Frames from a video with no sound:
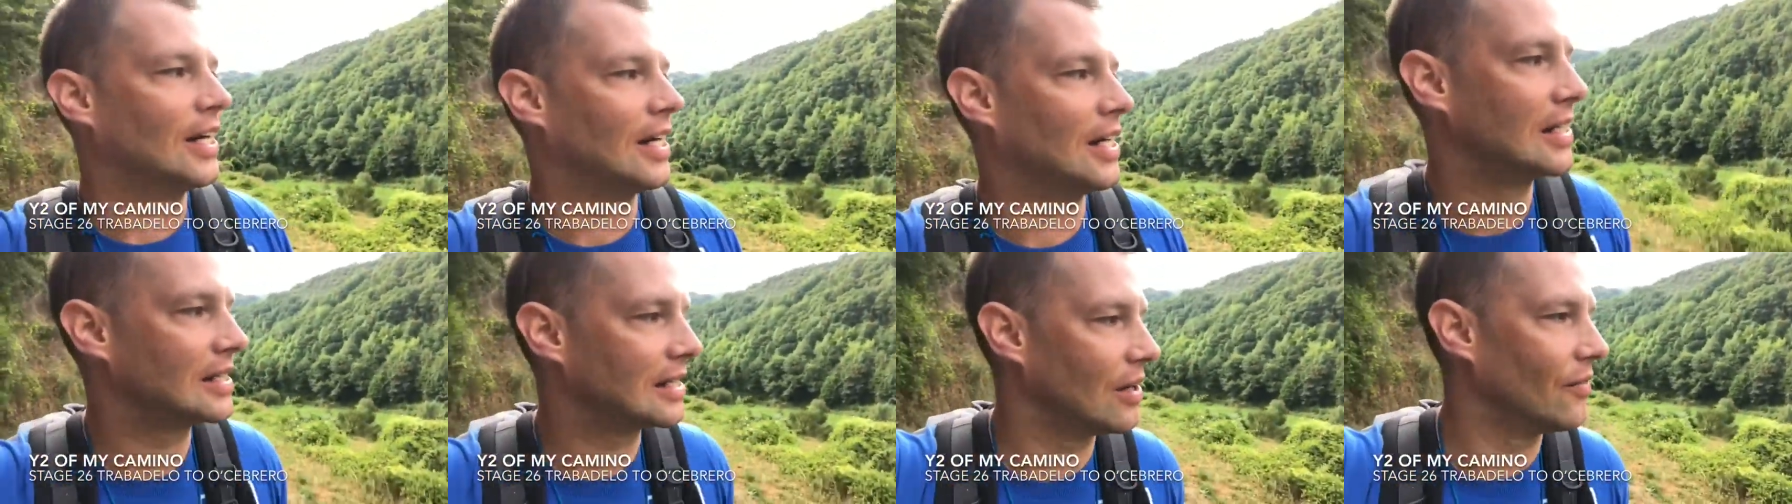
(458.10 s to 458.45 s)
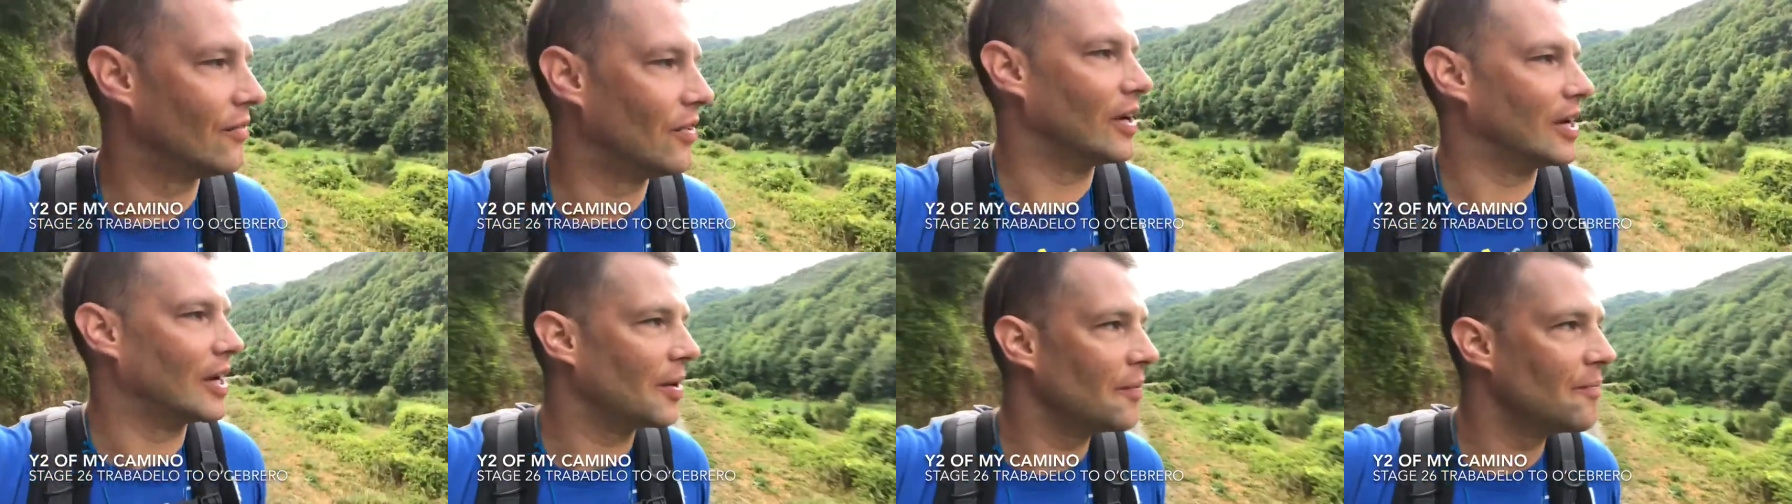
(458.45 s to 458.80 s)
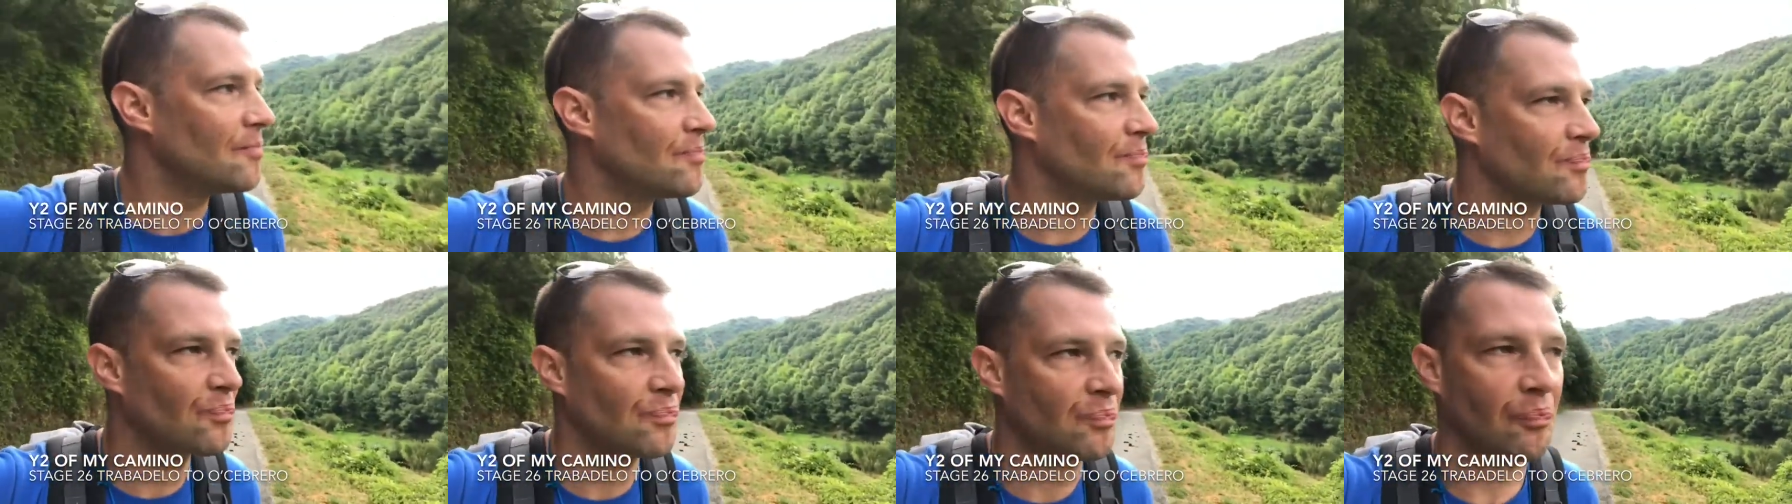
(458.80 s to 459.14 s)
It's lovely.
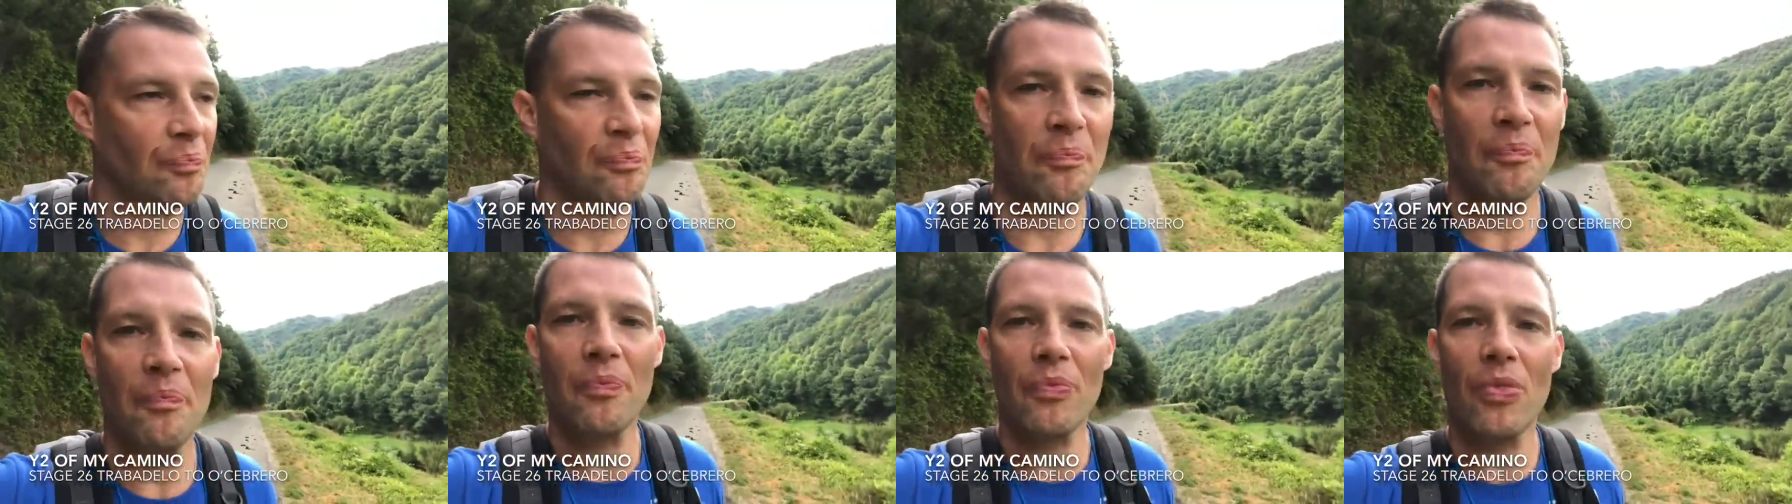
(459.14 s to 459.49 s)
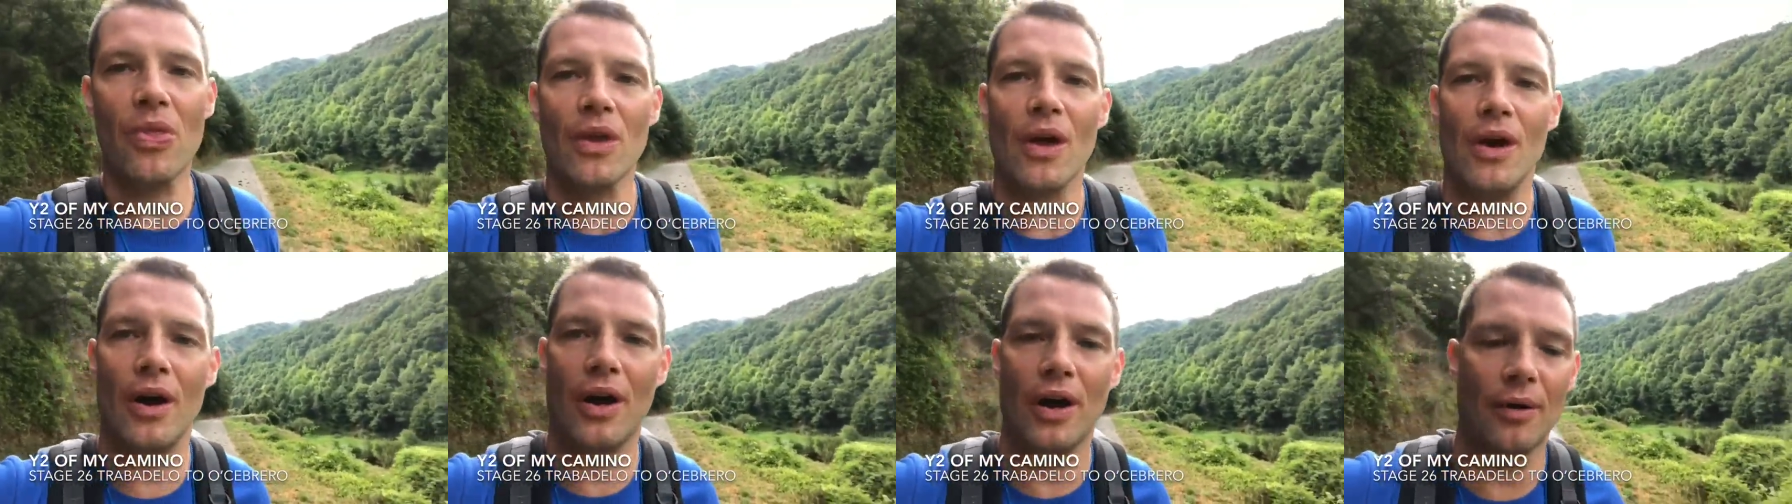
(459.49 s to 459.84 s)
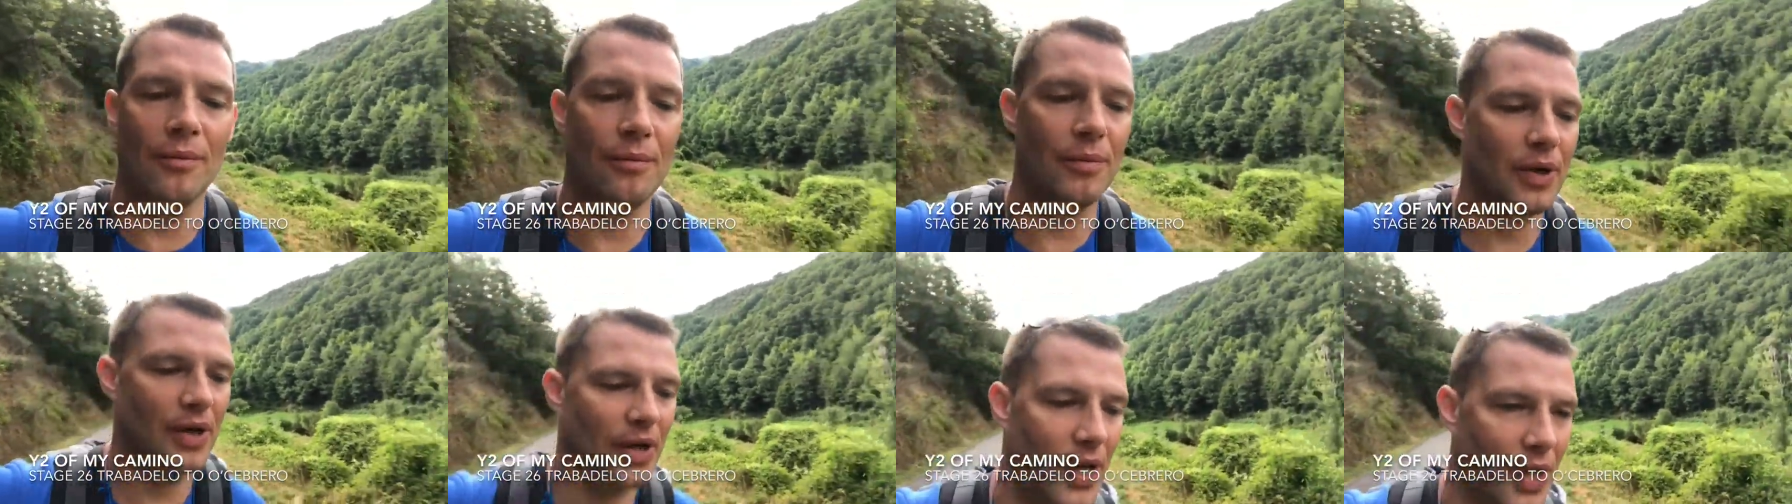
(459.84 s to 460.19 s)

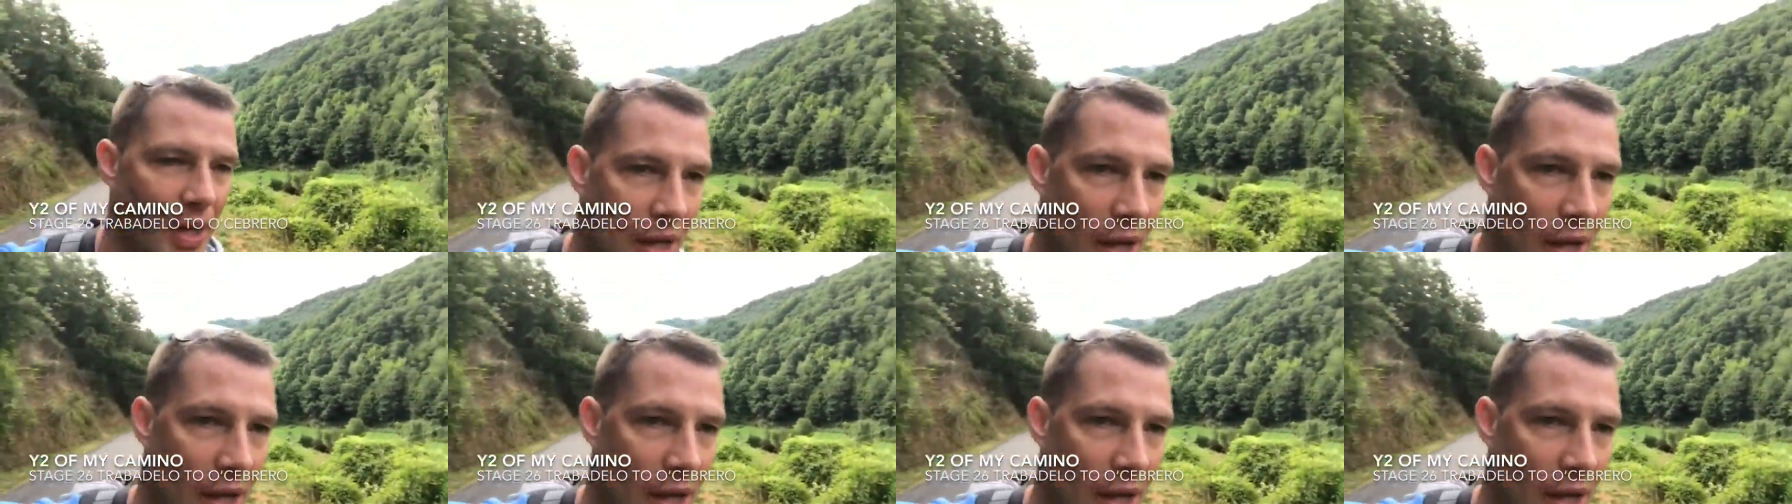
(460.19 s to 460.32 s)
Um,